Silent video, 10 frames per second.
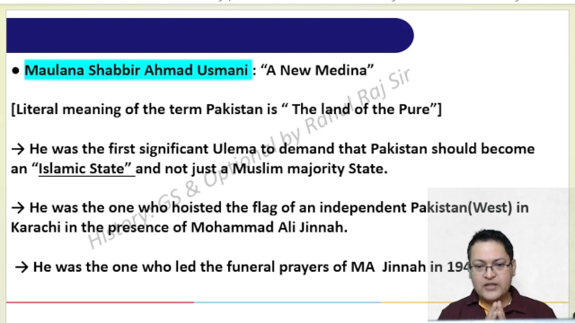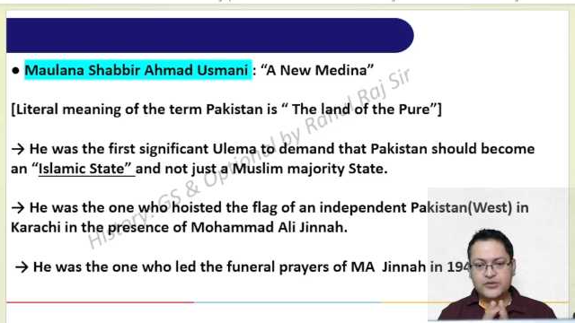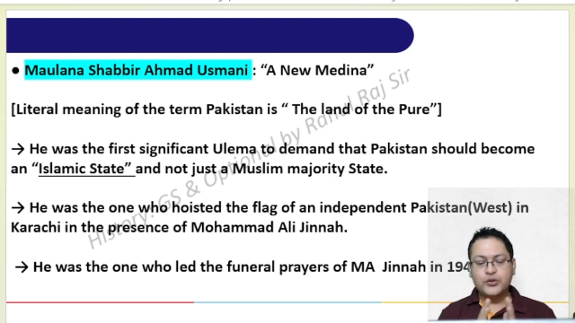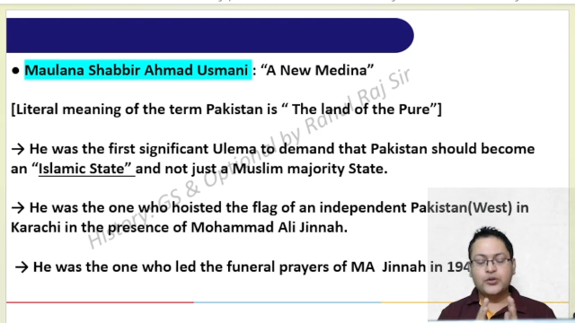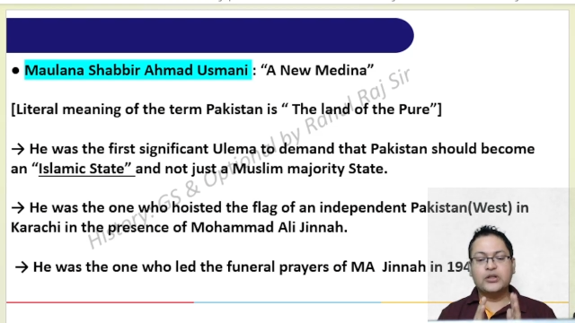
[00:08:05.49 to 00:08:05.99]

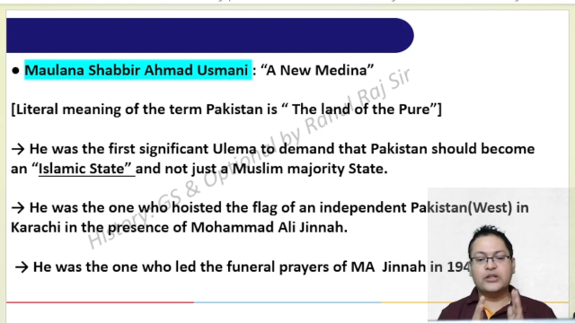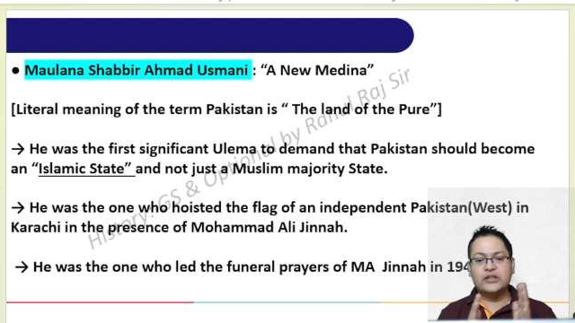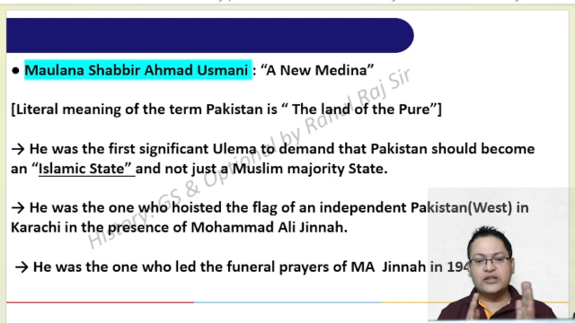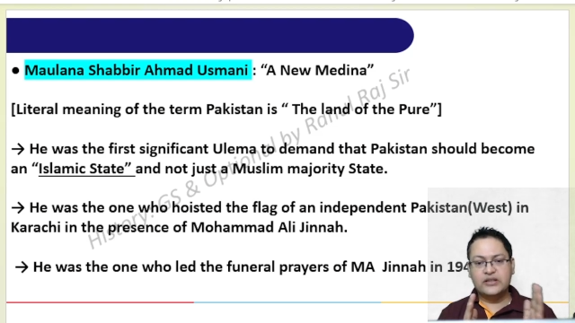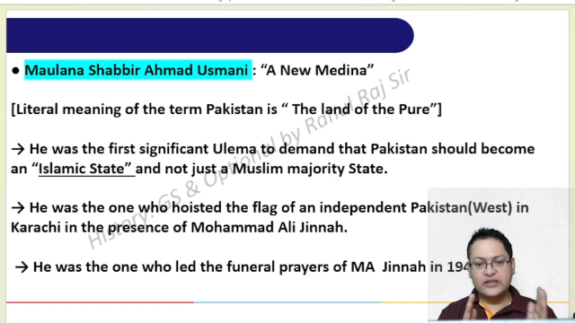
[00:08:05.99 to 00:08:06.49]
So
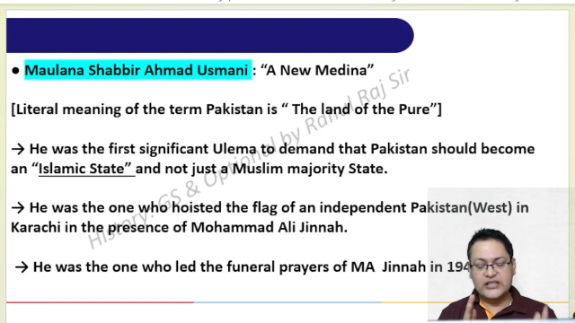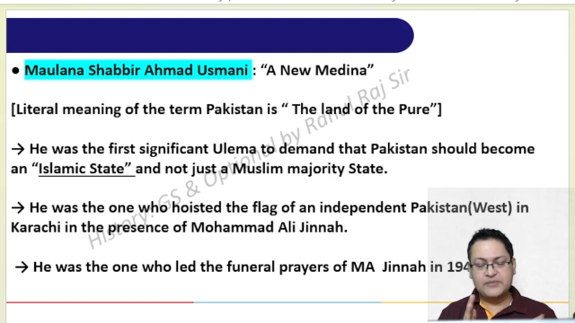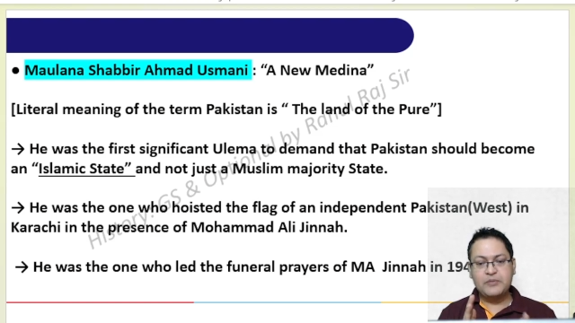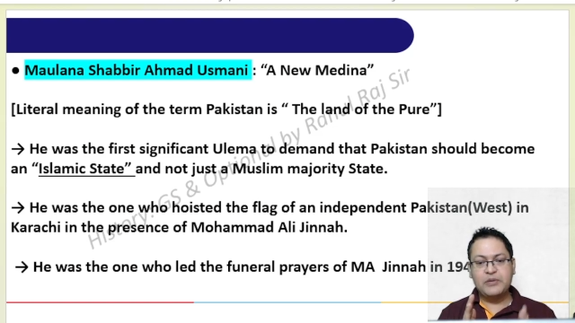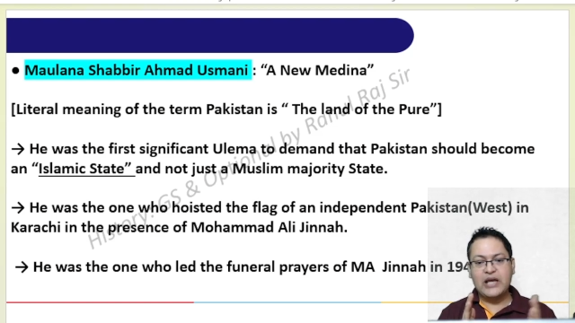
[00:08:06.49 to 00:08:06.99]
these
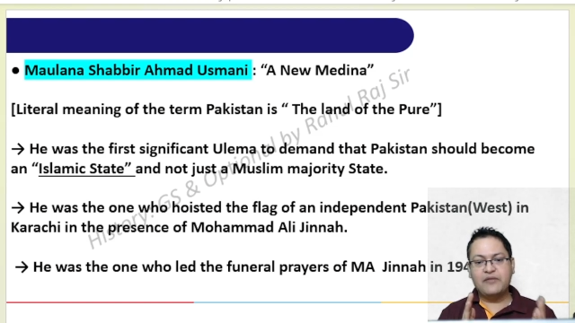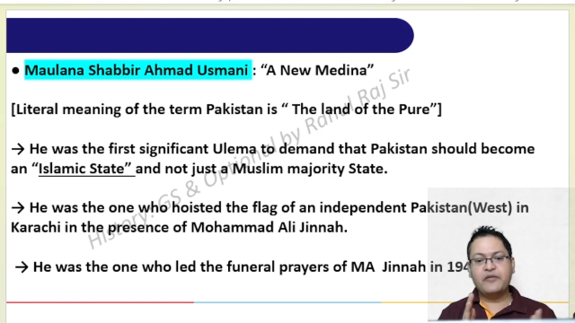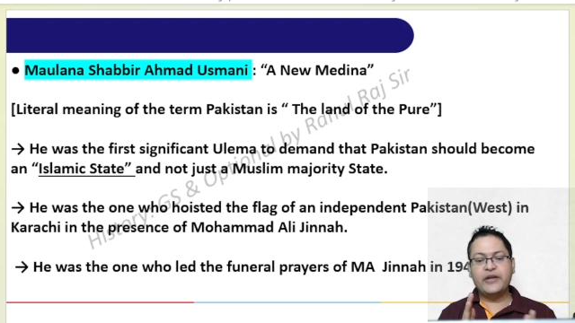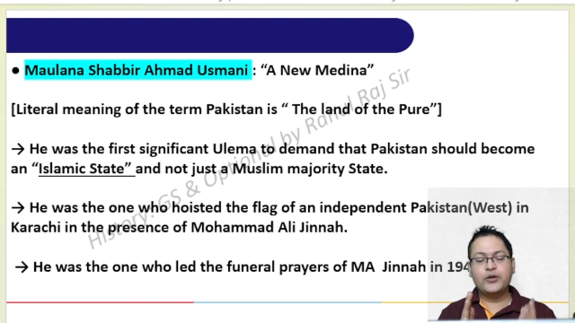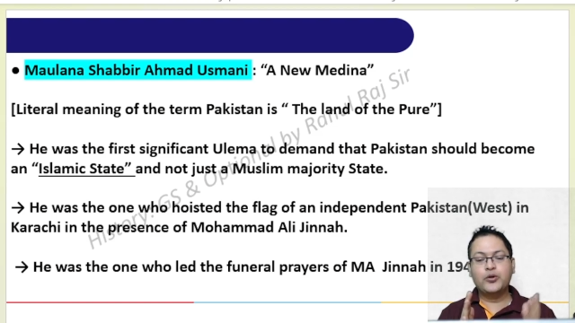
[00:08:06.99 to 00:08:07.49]
people have a
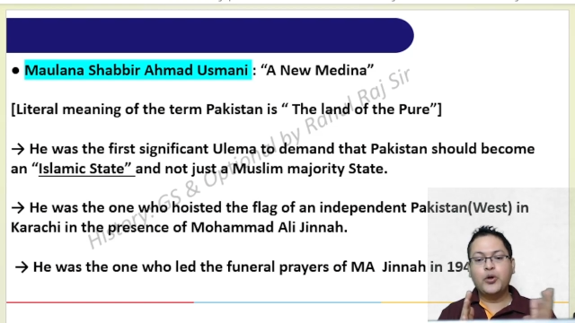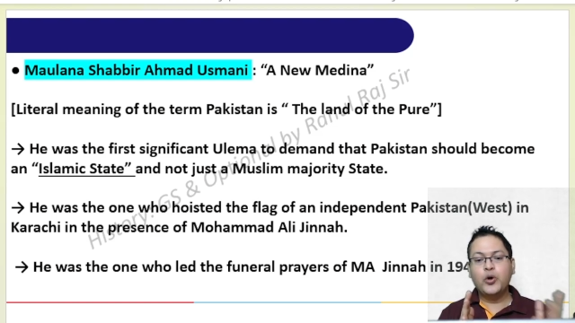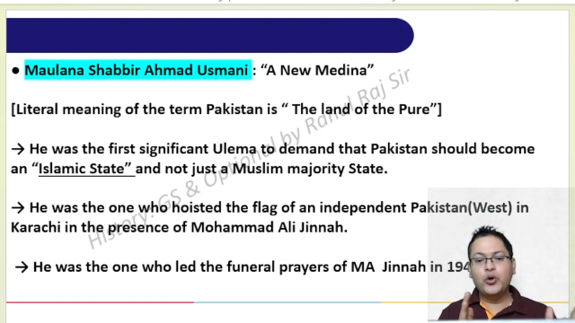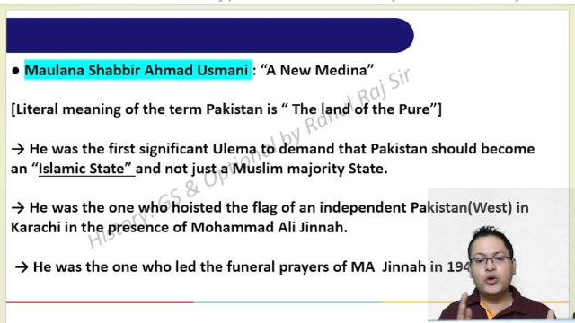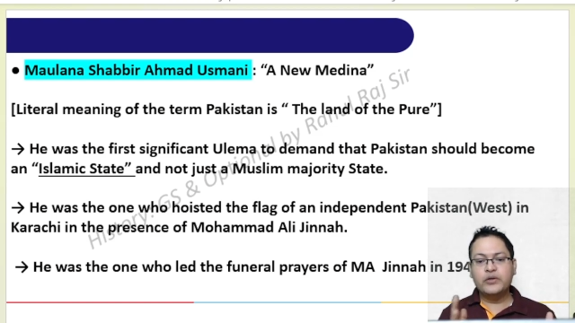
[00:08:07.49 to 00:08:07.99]
very good
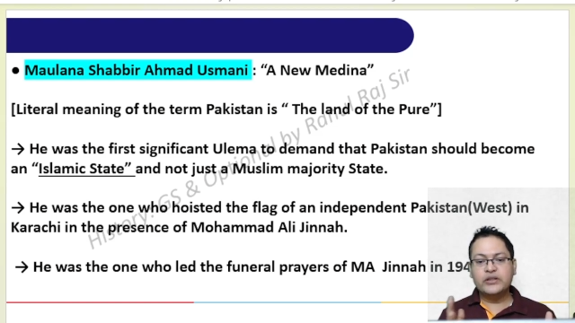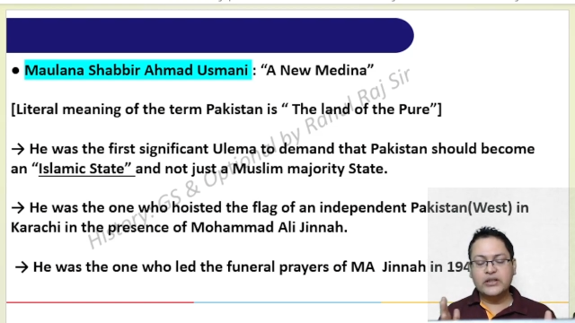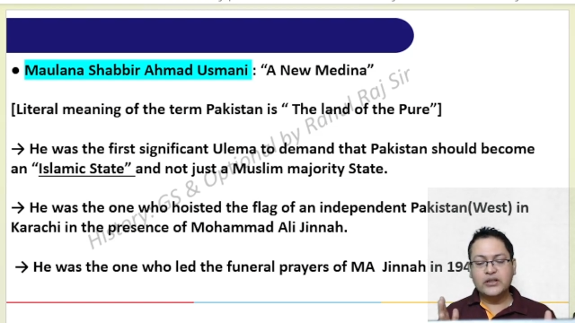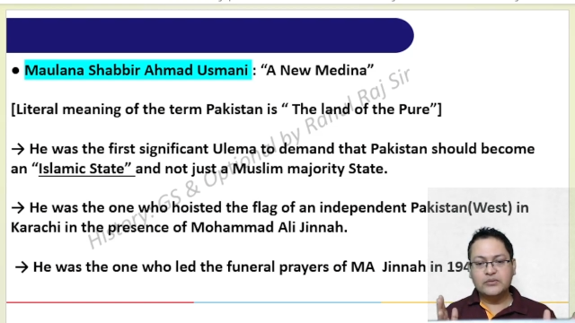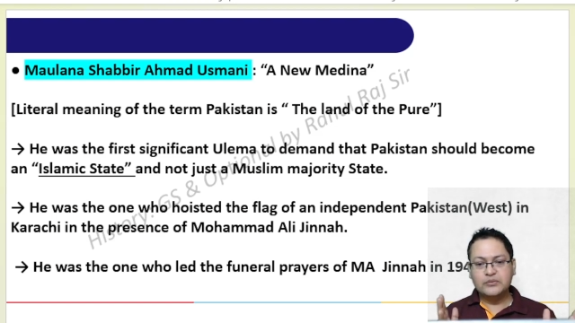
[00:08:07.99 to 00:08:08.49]
hold over
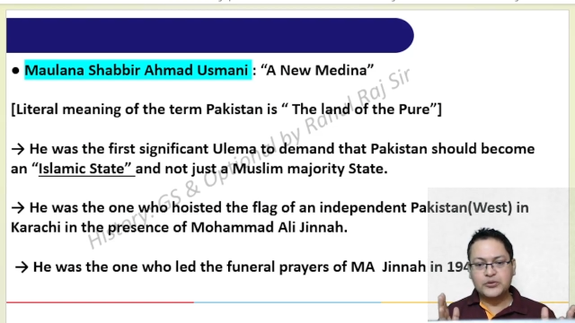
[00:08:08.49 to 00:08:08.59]
the